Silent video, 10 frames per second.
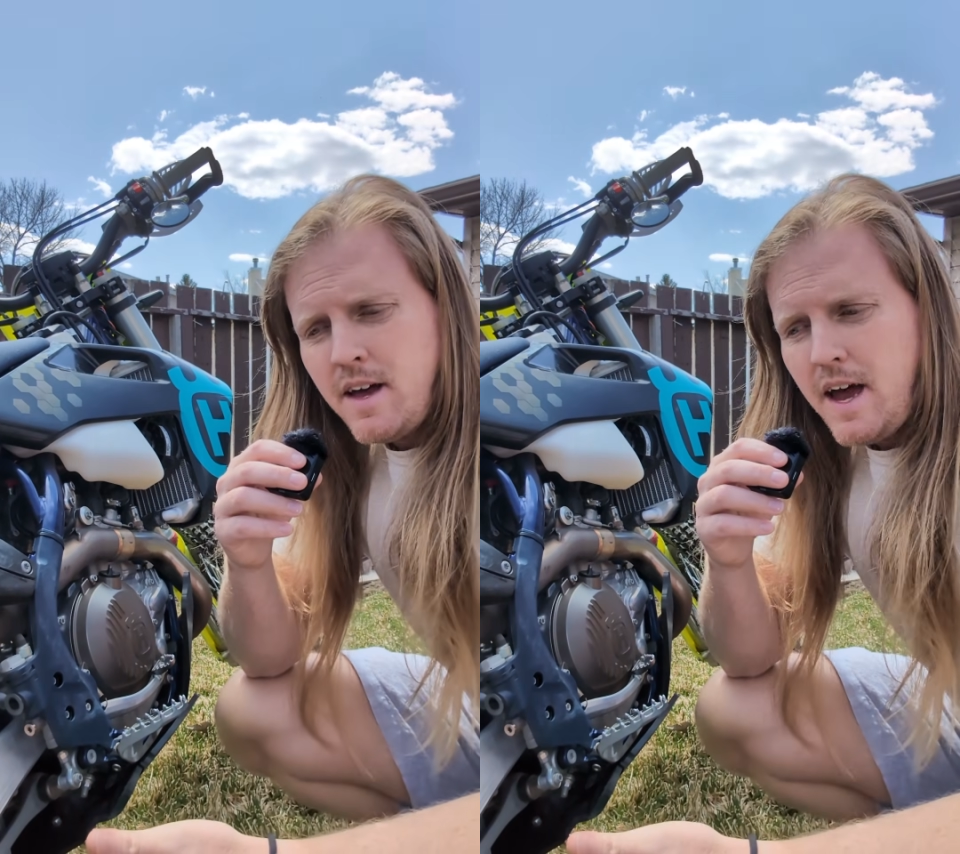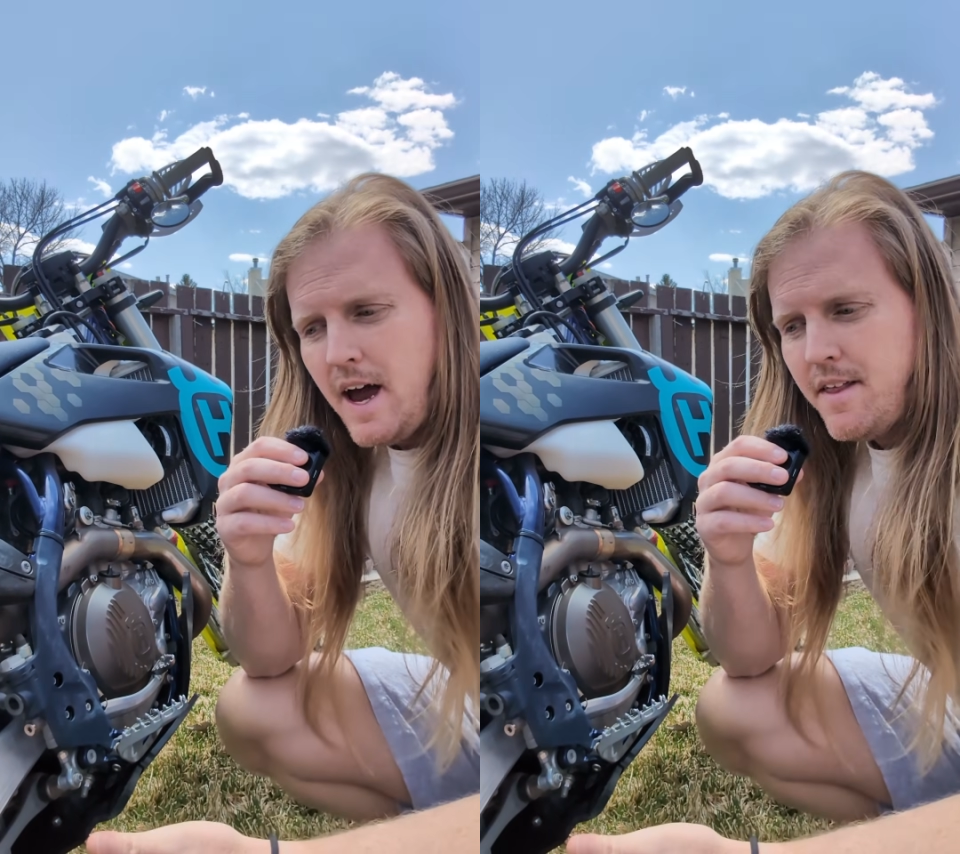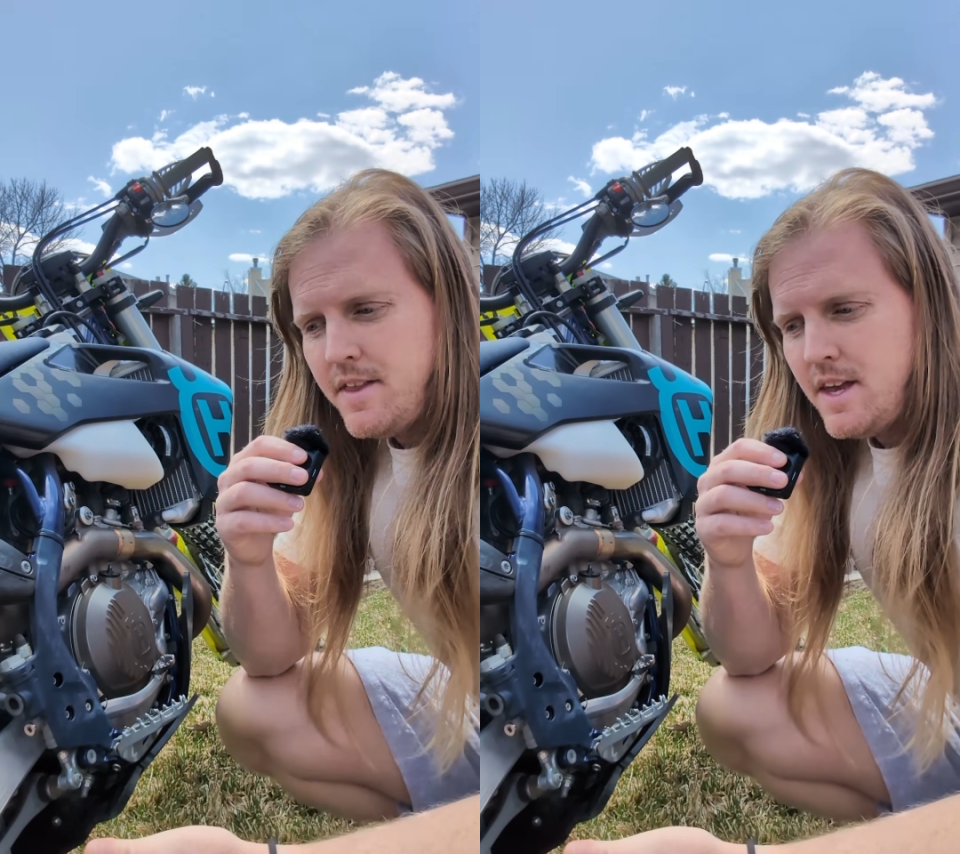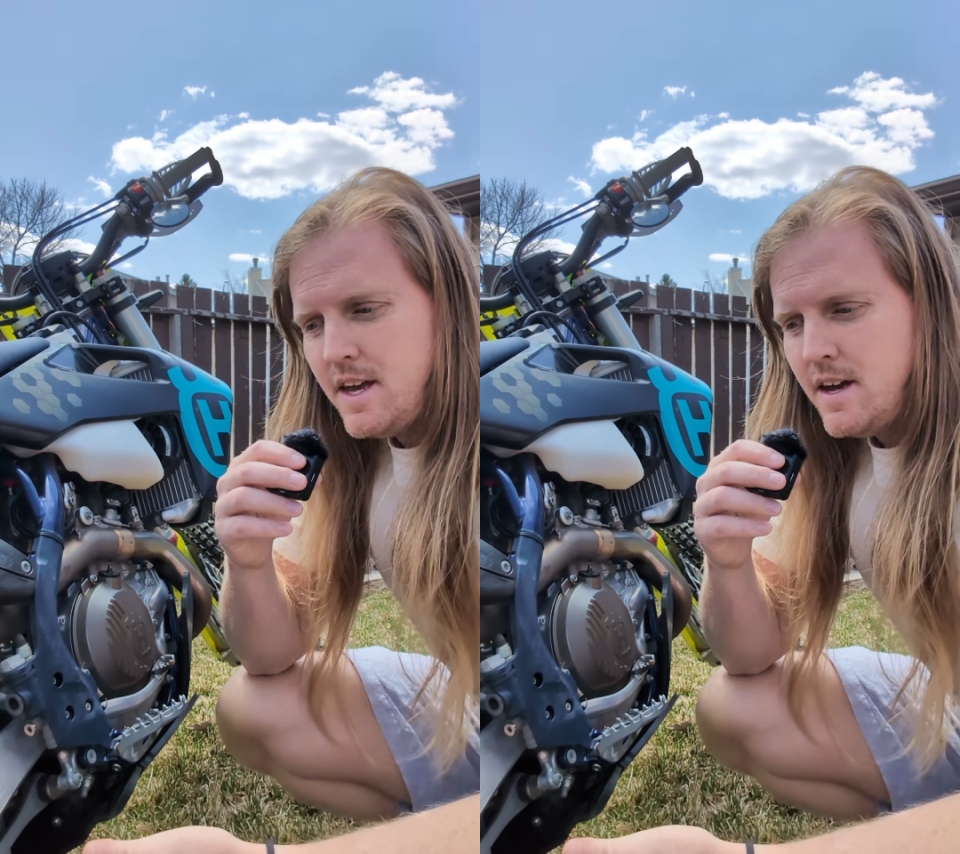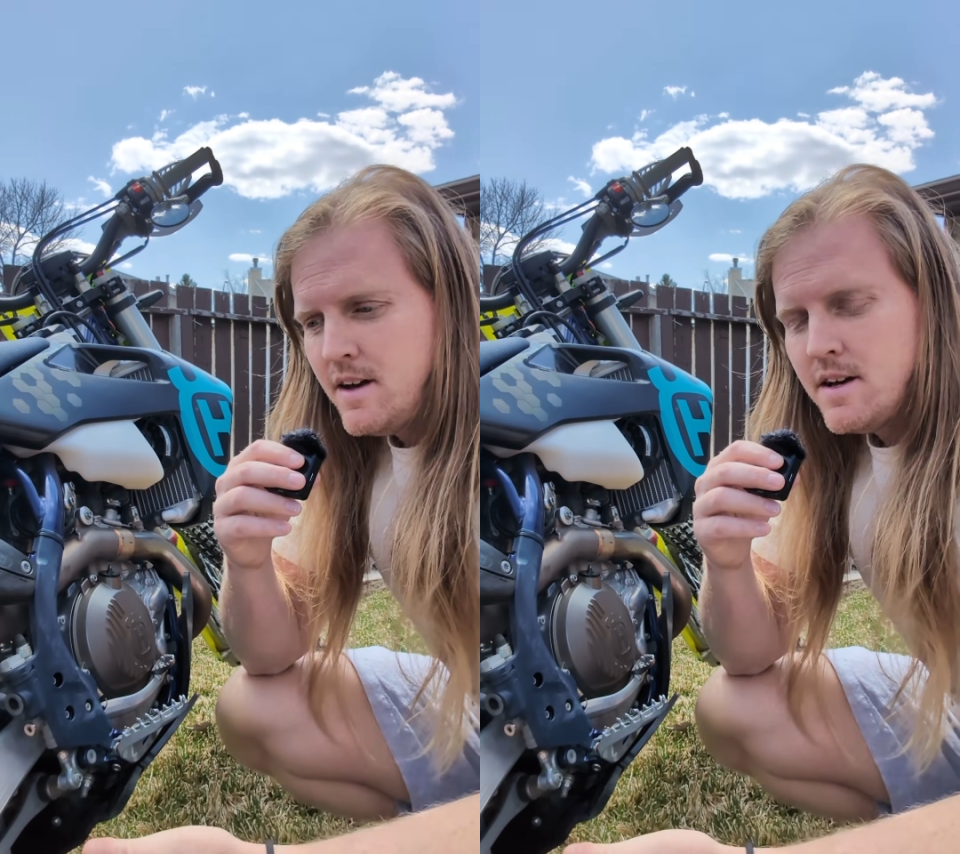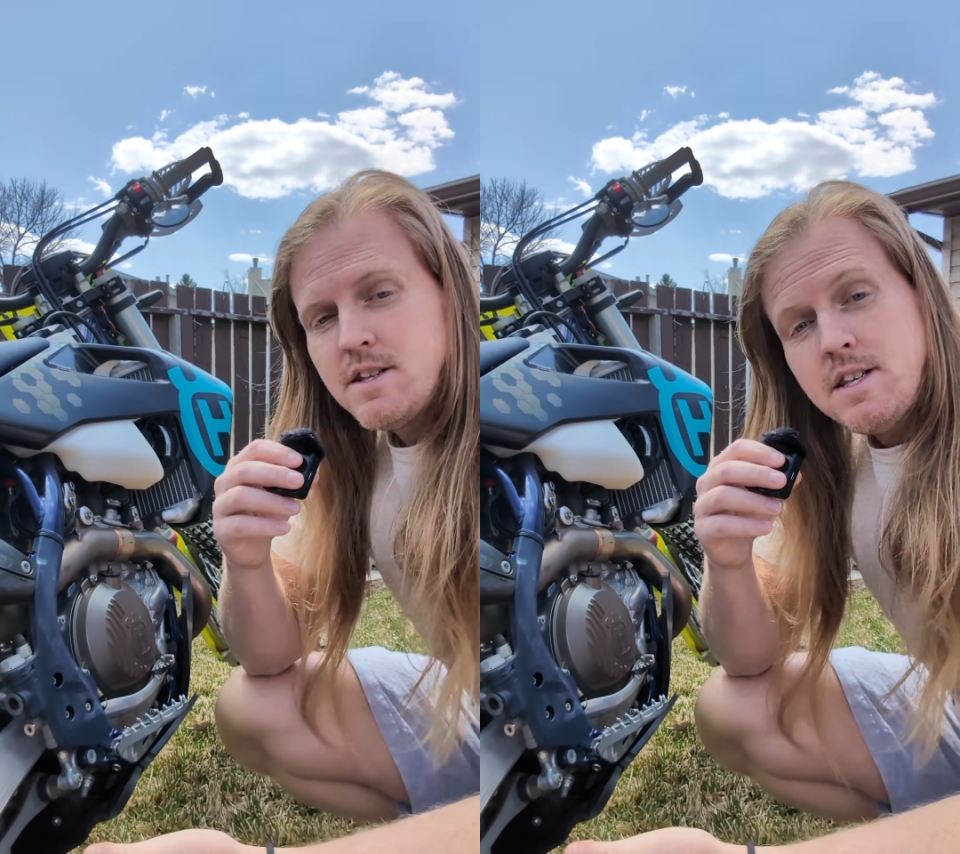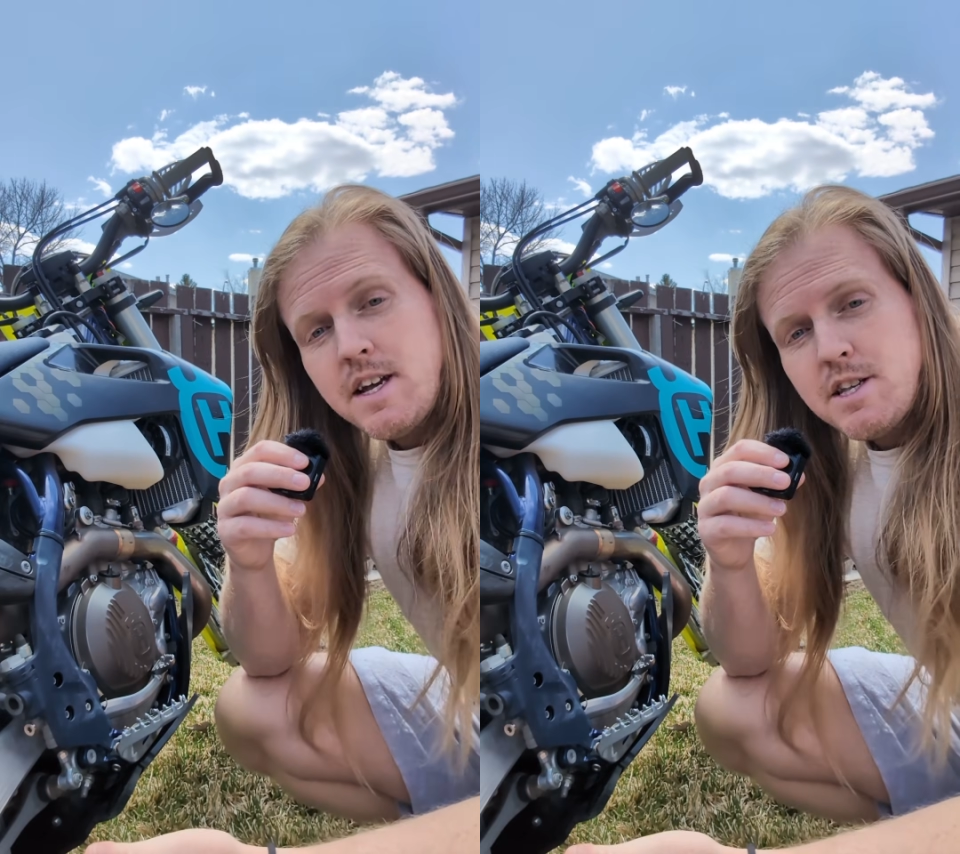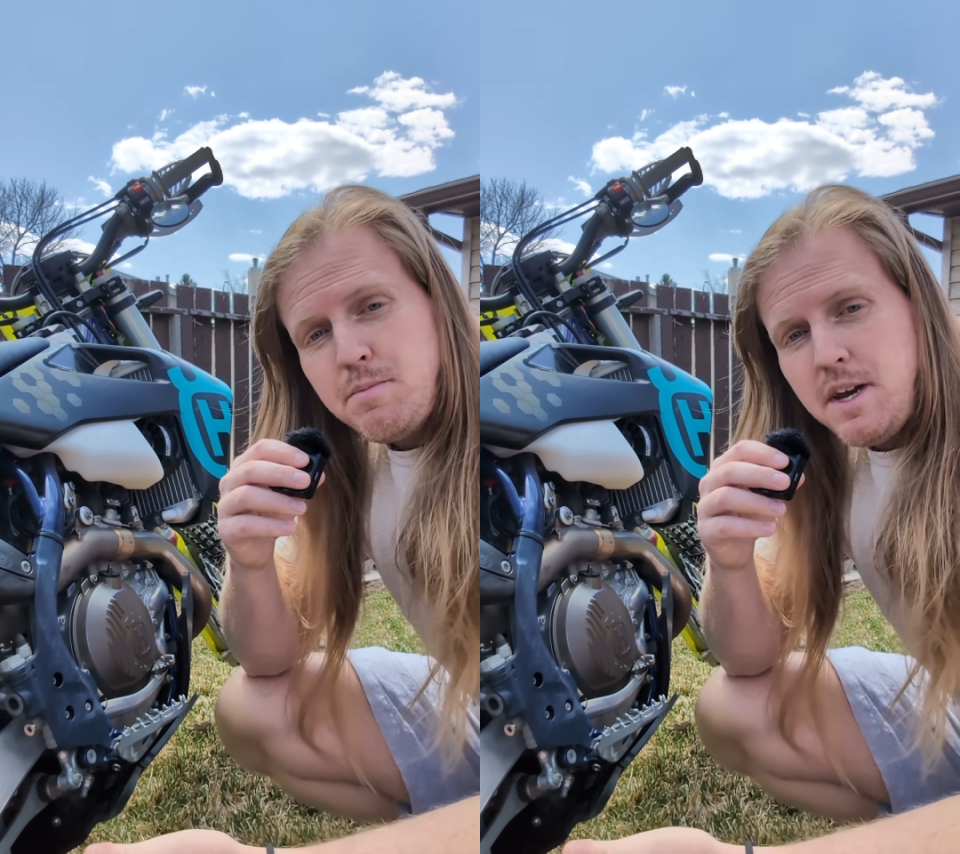and the
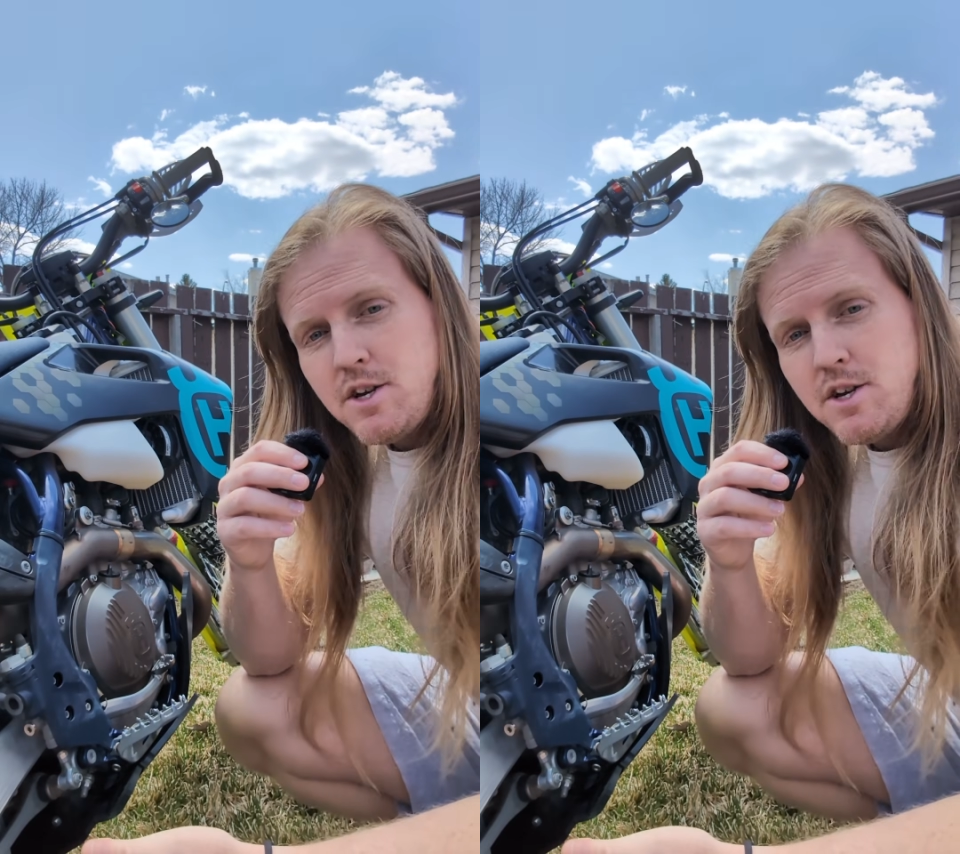6-speed